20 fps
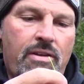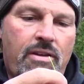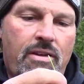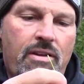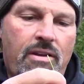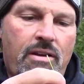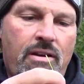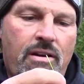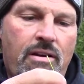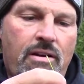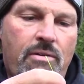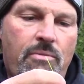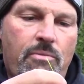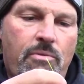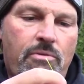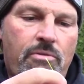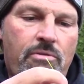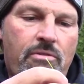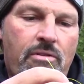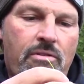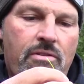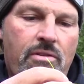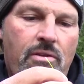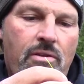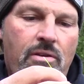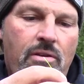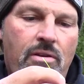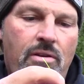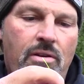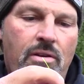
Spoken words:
here and we'll start to